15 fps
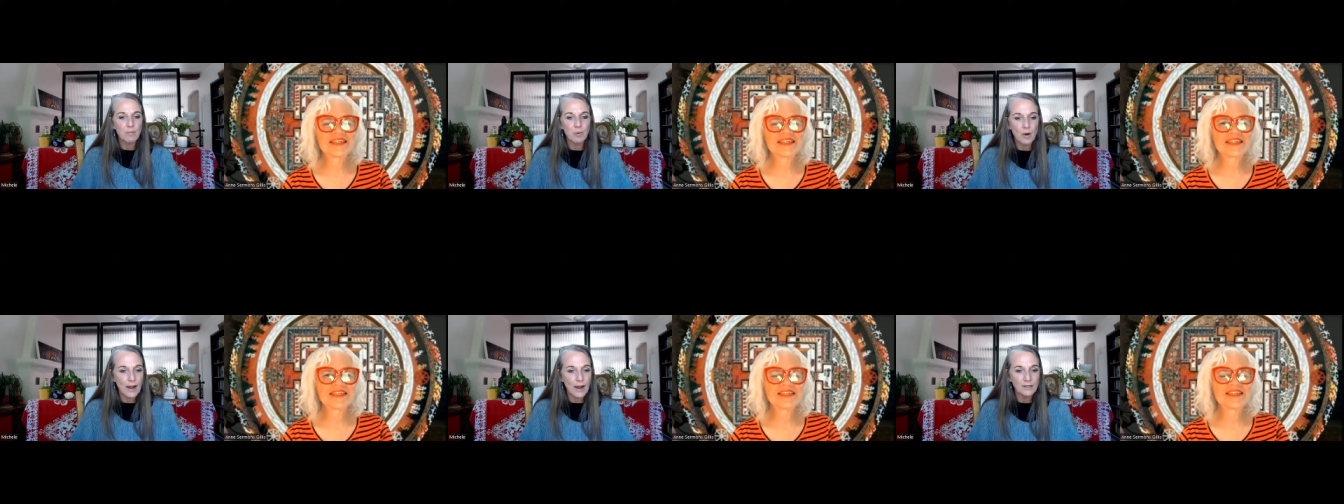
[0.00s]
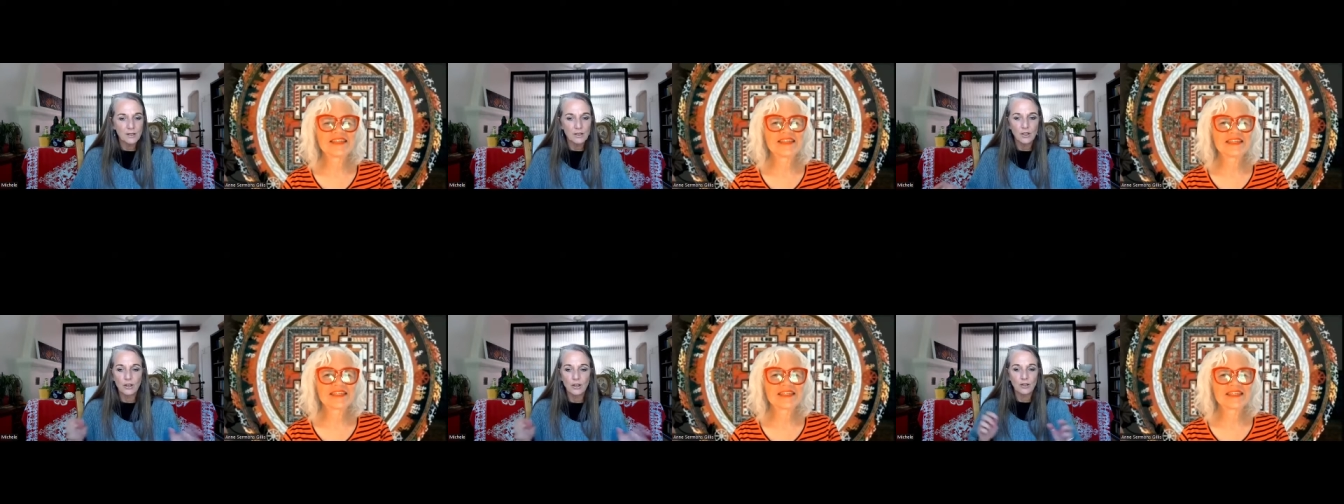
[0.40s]

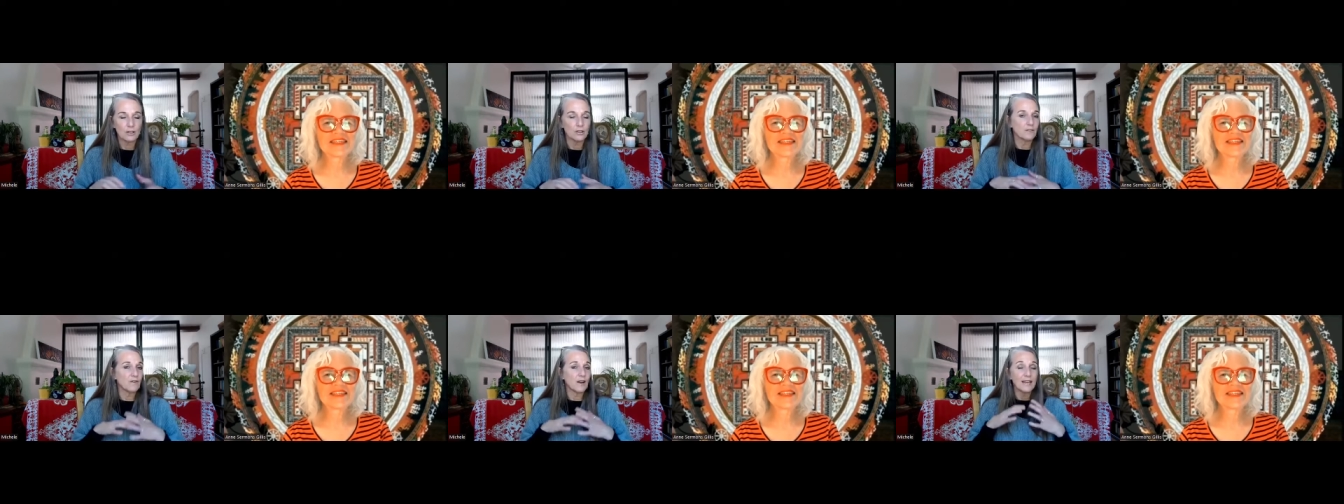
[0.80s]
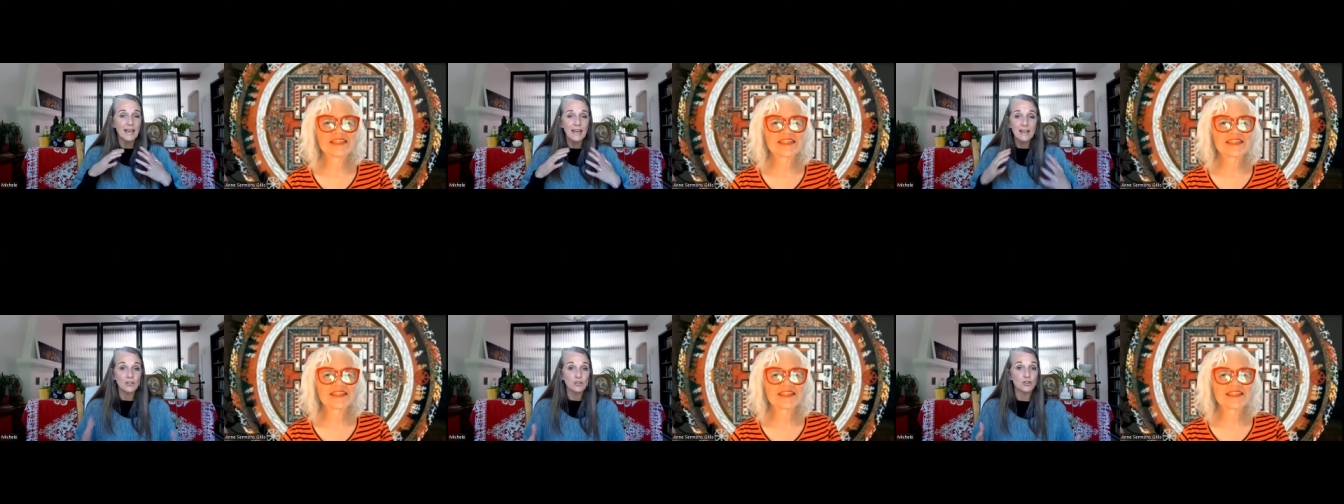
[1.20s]
practical, if I
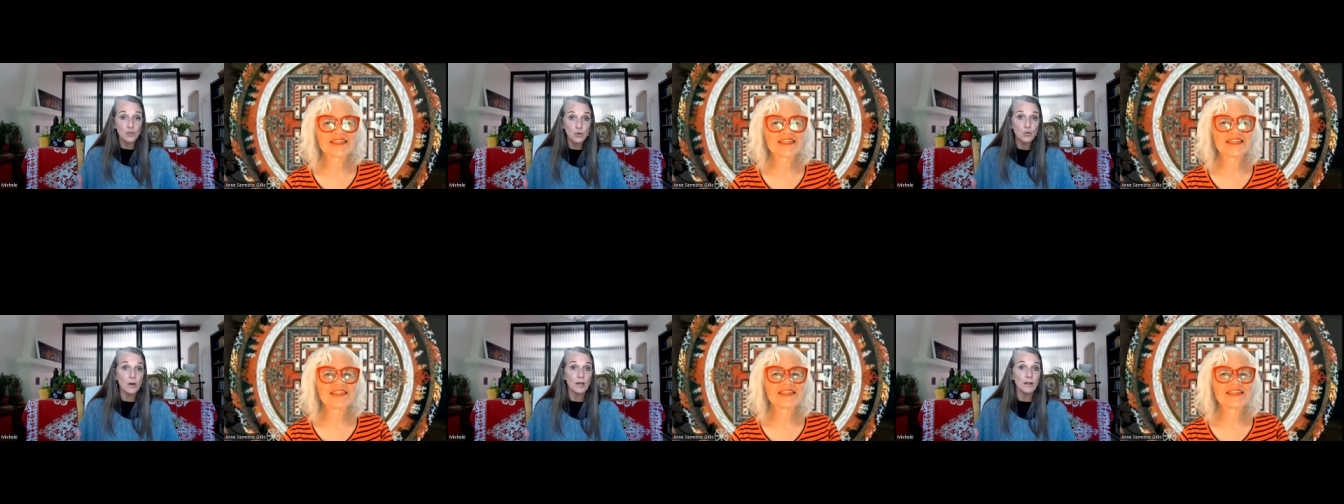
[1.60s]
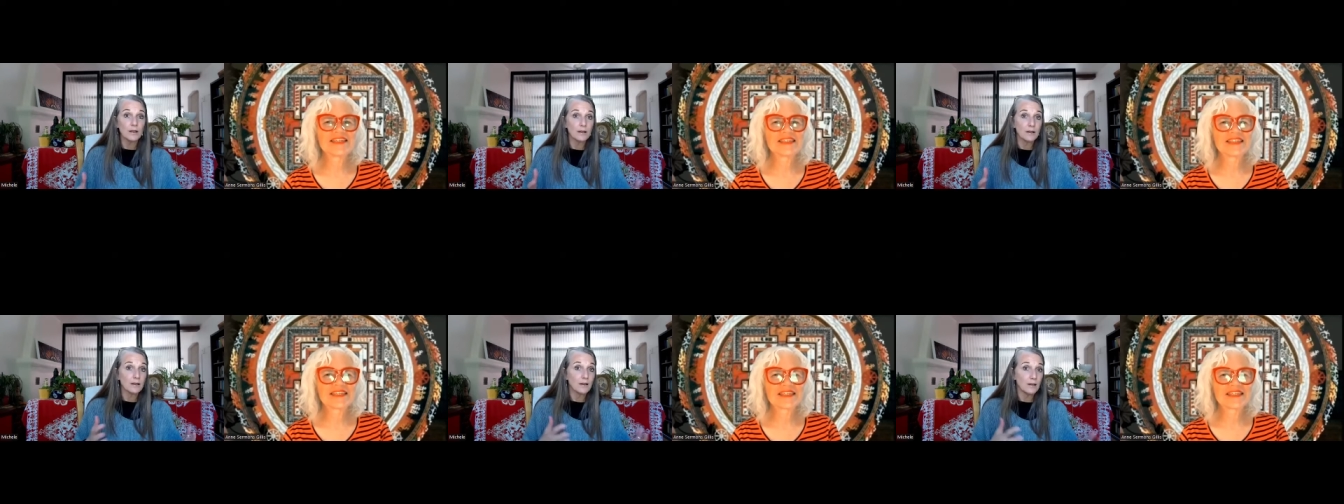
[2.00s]
can't do it
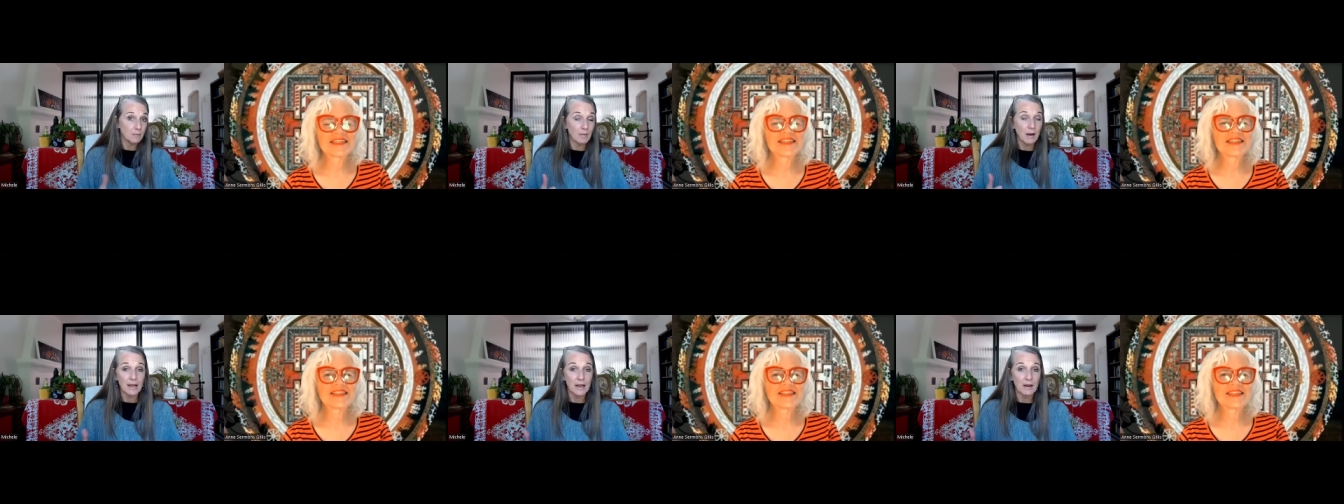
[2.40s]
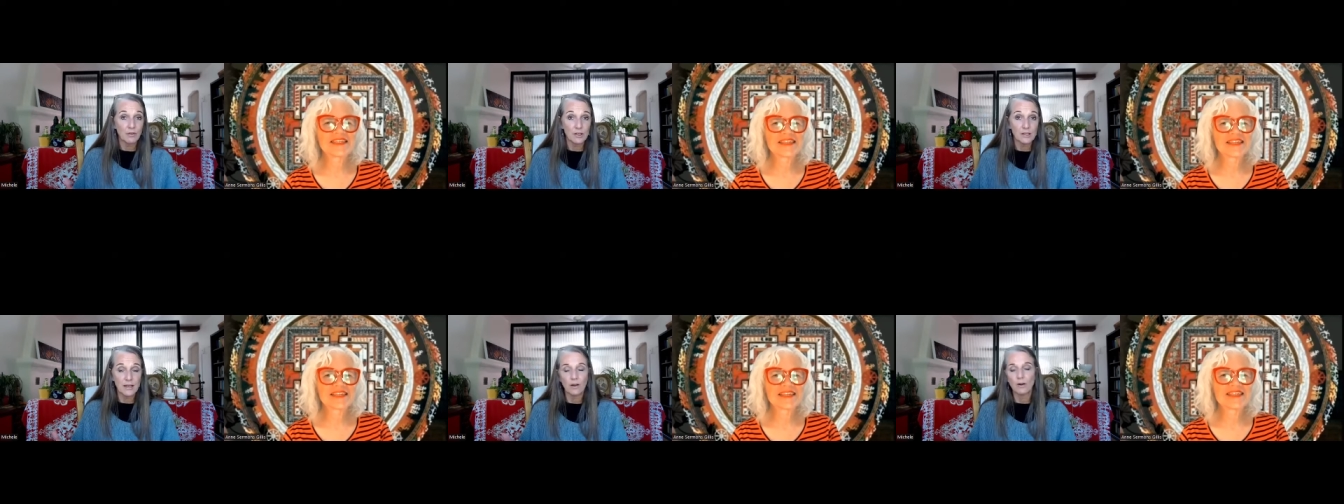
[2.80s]
in my
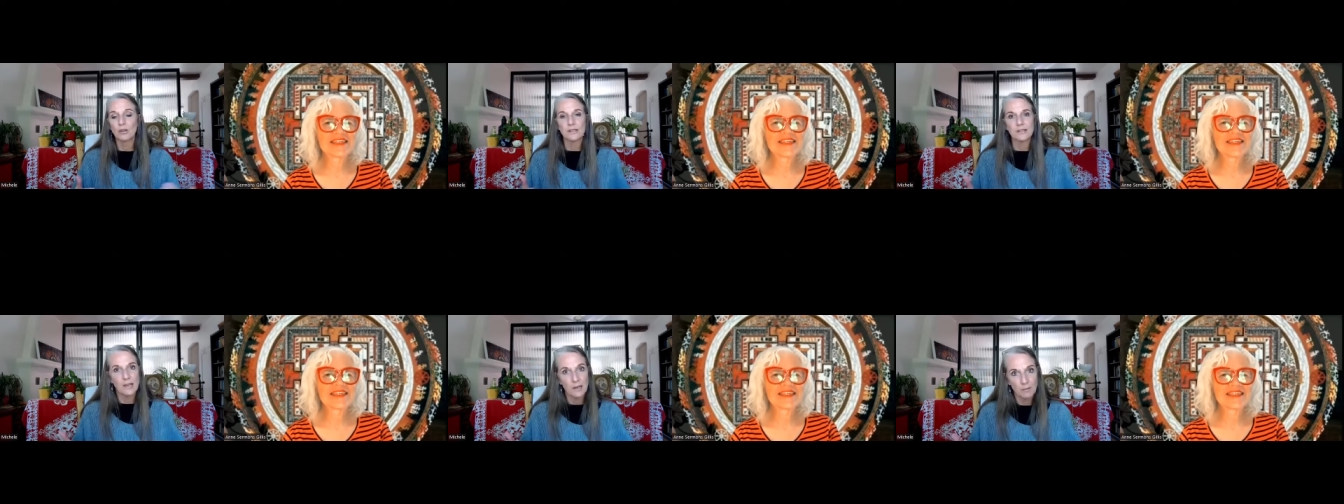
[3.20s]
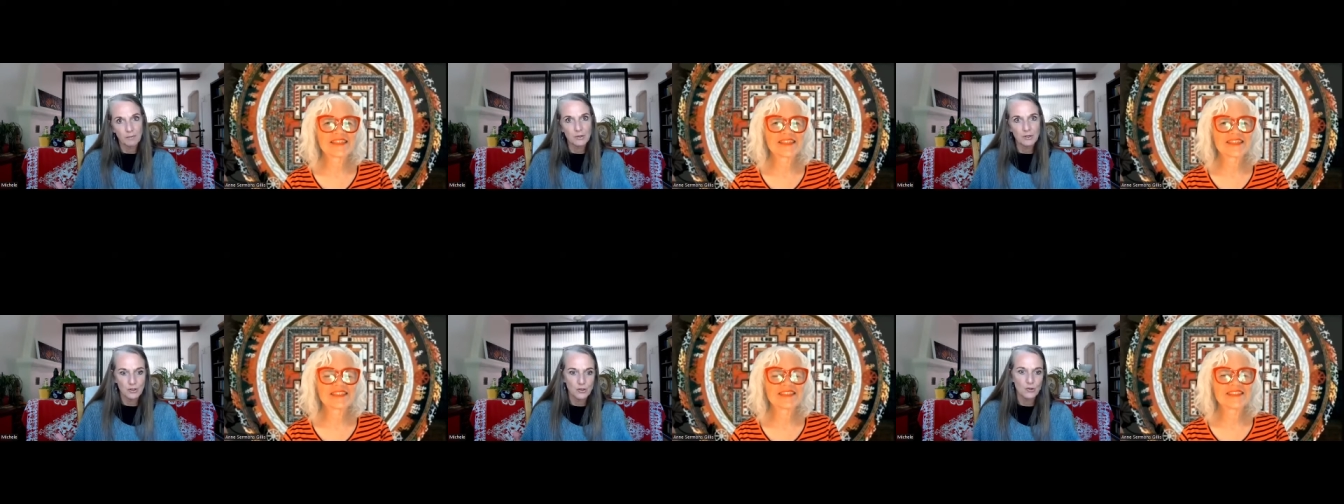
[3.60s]
everyday, or
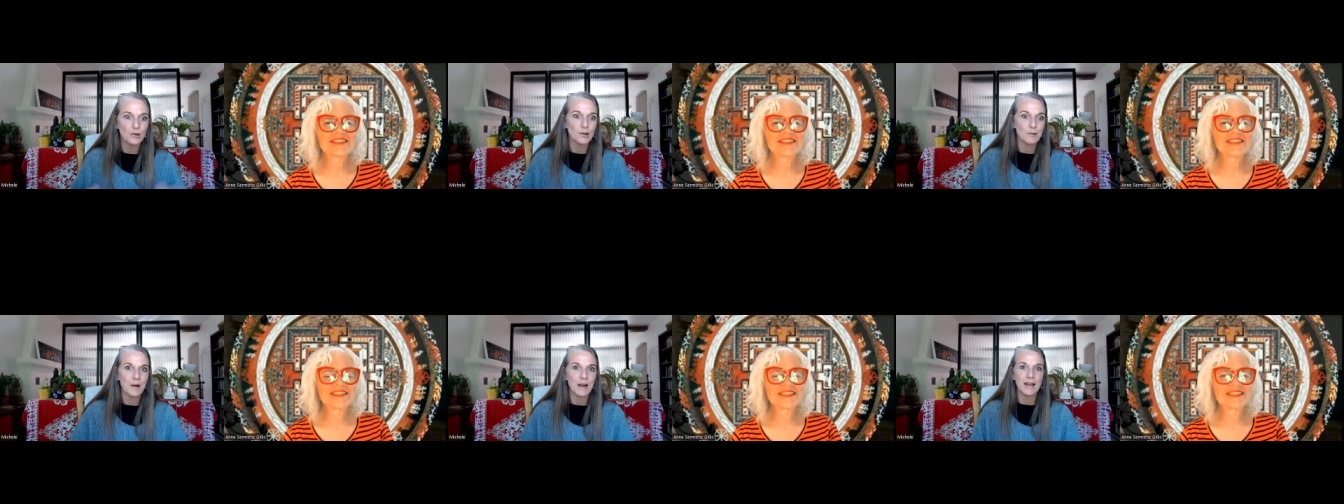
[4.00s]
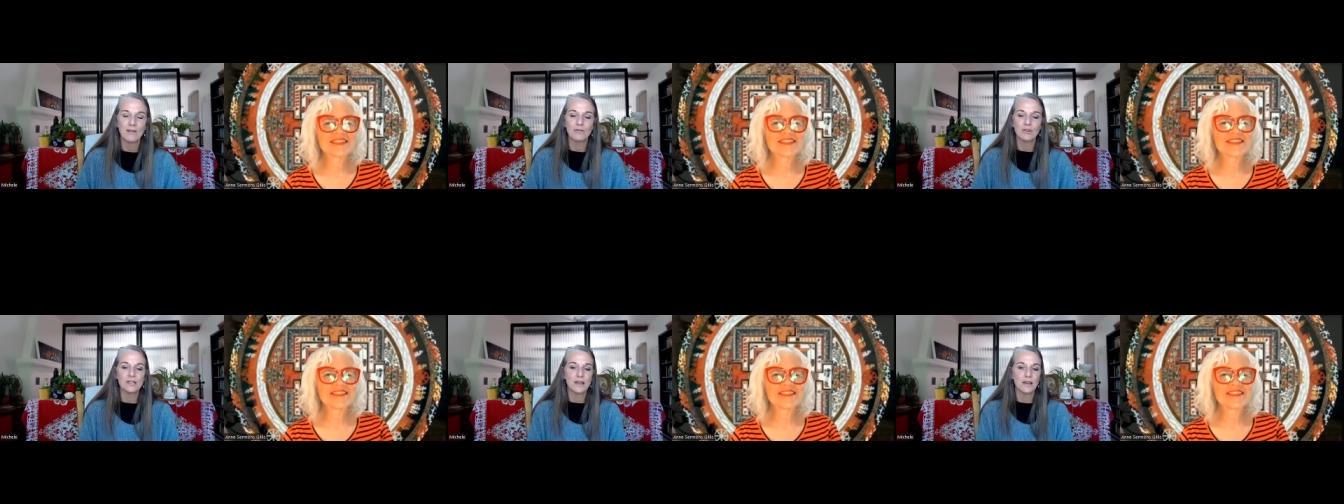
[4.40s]
attempt to do it in my
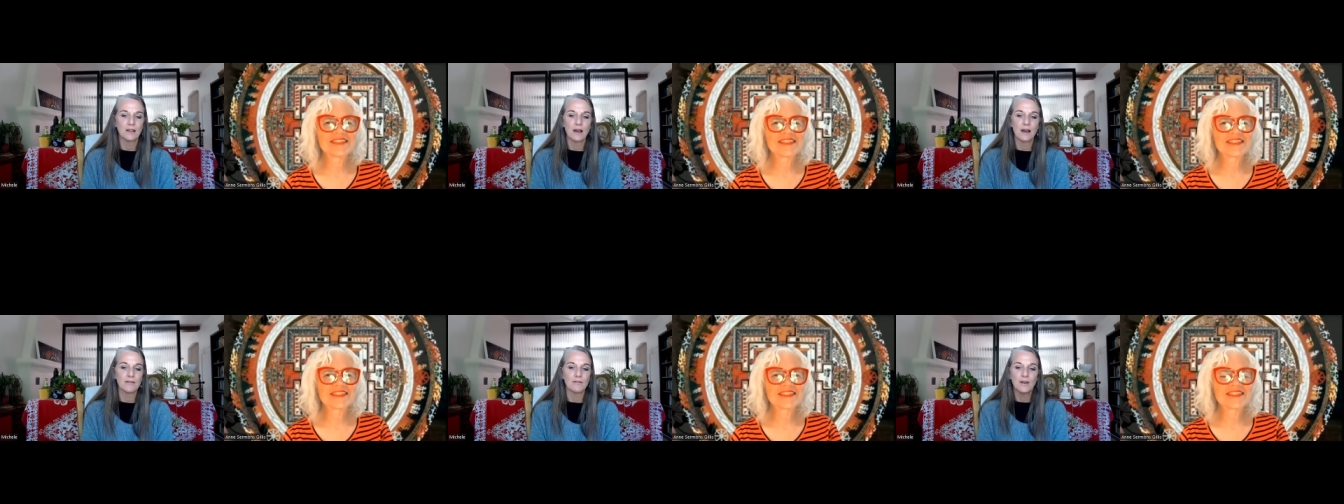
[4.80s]
everyday life,